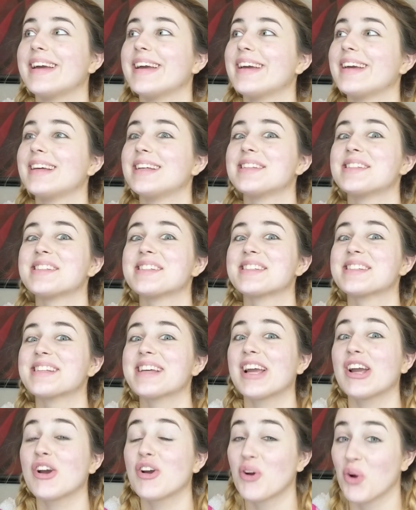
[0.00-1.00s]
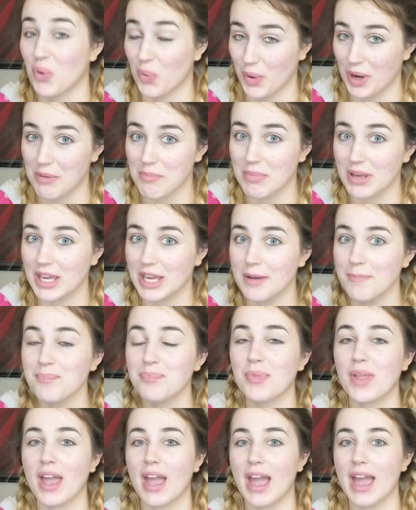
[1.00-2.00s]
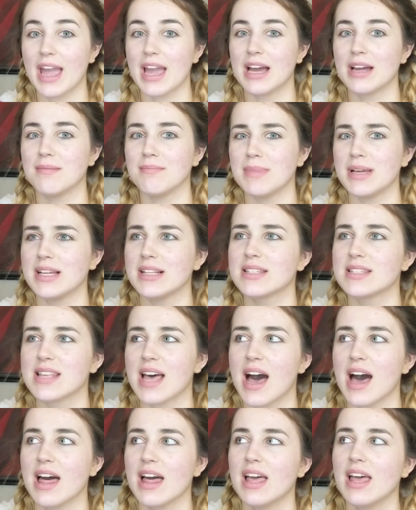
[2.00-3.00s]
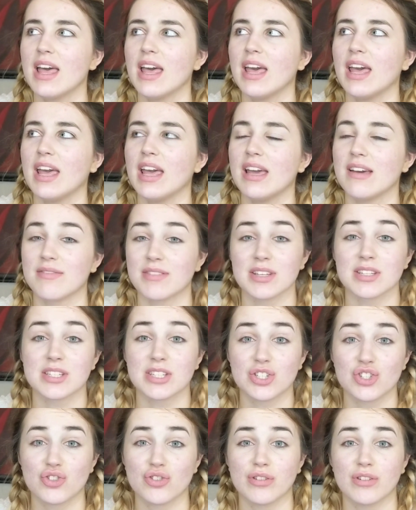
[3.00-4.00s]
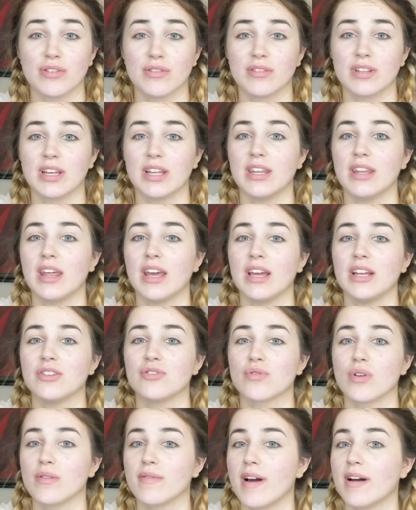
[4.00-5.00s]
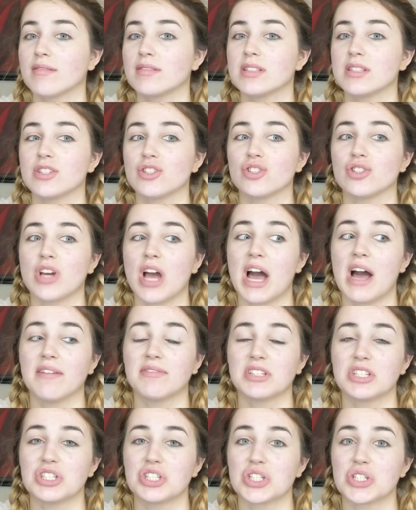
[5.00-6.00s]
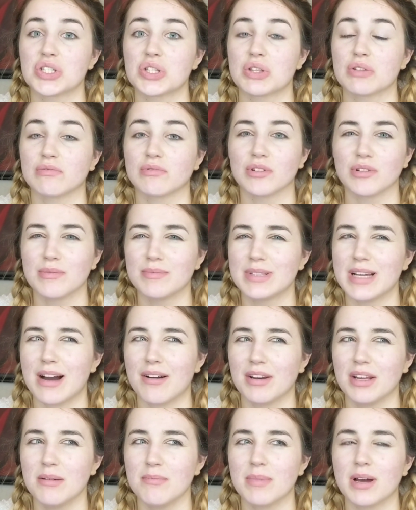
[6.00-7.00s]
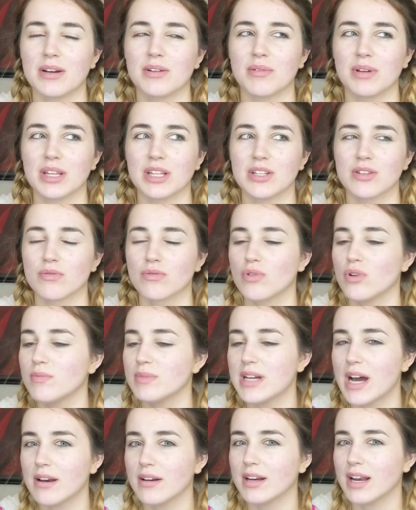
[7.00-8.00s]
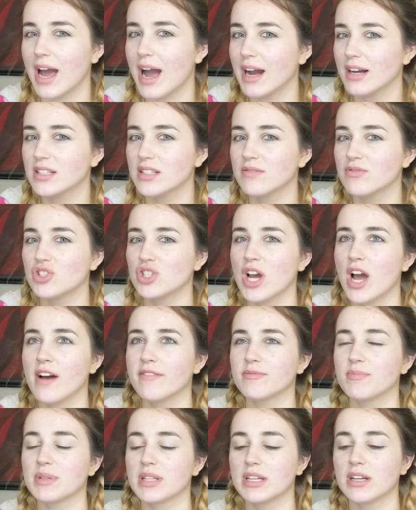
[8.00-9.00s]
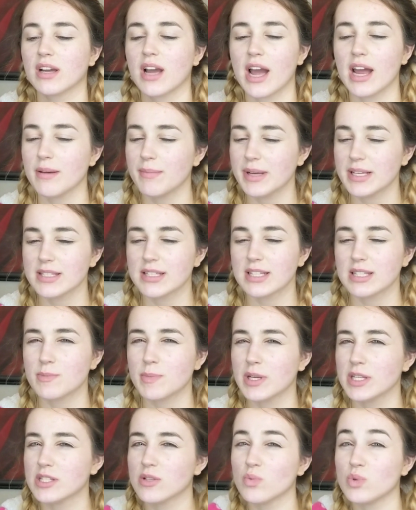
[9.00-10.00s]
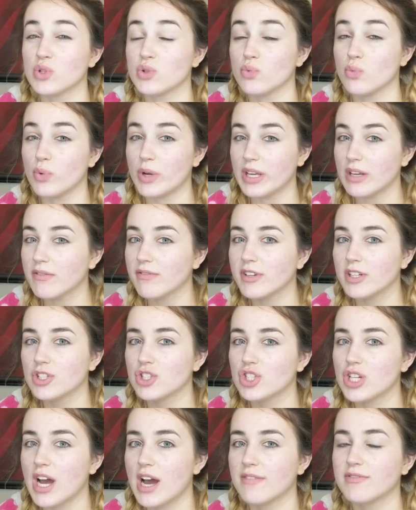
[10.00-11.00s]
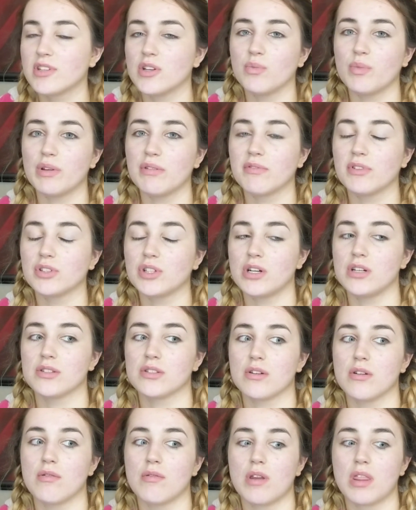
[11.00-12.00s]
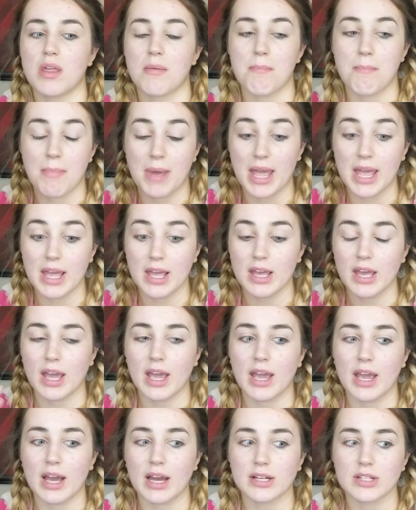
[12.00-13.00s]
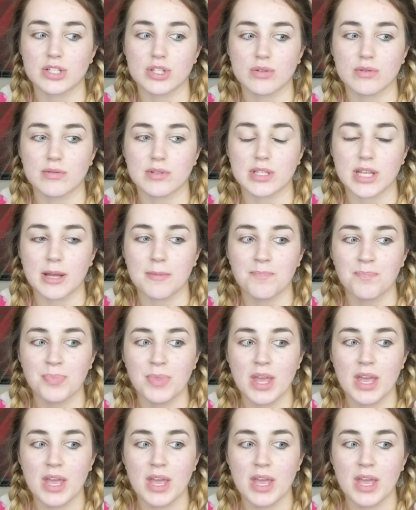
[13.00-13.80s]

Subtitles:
is creepy and means that if this is true, then they drove out to the shaft and just threw him down it. But I don't know why they threw him down an active shaft, but then it kind of makes sense because it was Wingfield's shaft, and Wingfield also owned the bank, and so it was like